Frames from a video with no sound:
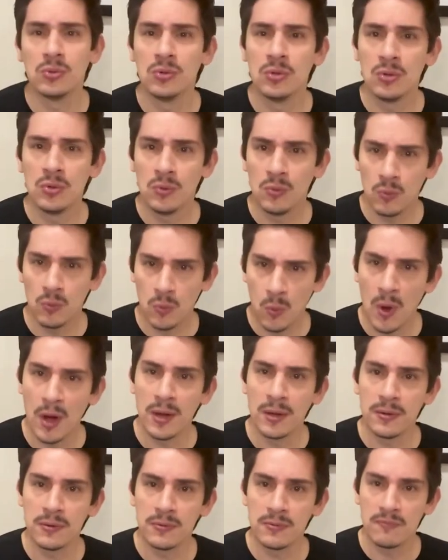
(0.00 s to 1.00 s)

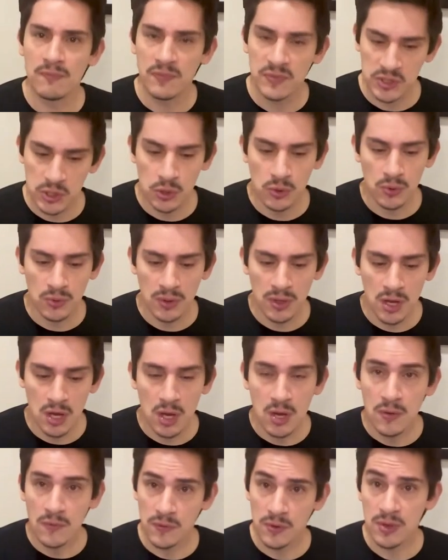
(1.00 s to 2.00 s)
1, 2 for the
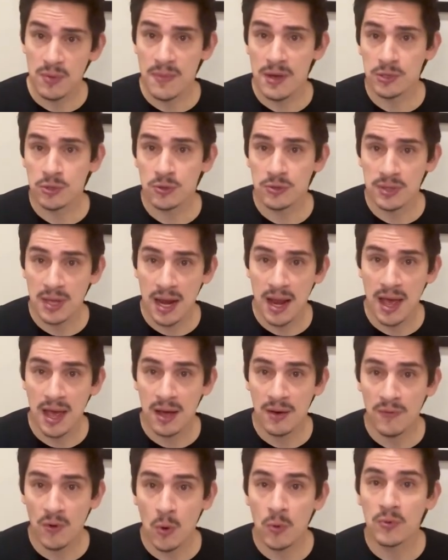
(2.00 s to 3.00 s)
measures that have
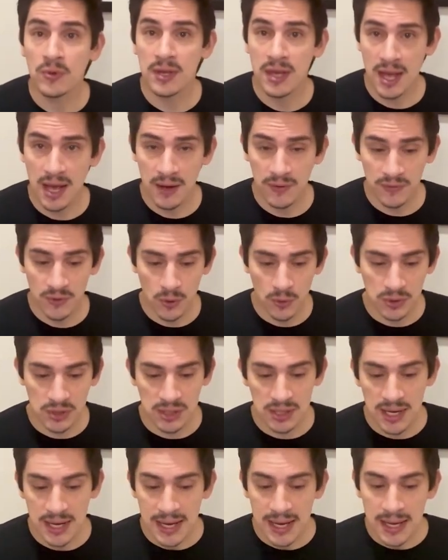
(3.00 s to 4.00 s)
only half notes?
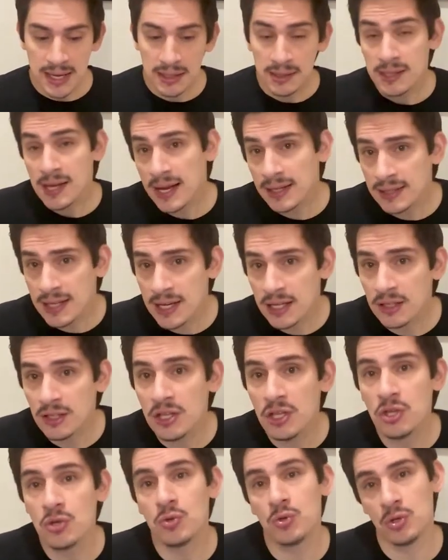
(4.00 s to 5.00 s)
Technically you
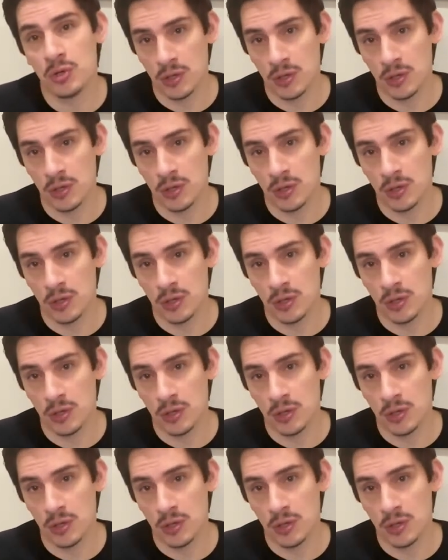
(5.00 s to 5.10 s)
could.